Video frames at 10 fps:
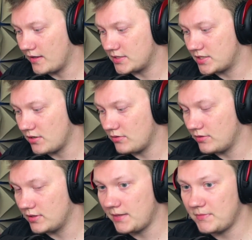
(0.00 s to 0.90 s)

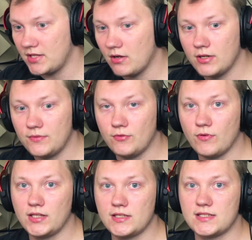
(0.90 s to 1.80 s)
So let me know if you
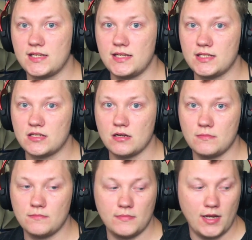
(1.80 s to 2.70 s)
want to see
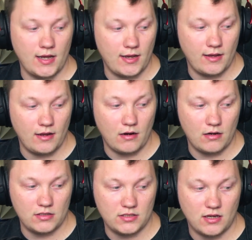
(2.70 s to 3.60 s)
some
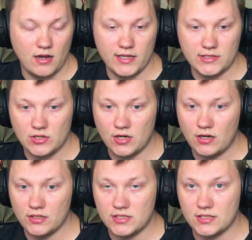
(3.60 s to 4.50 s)
art guides or
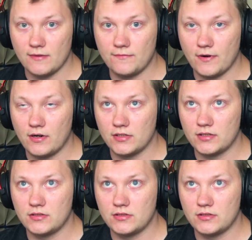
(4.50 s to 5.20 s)
art stuff, art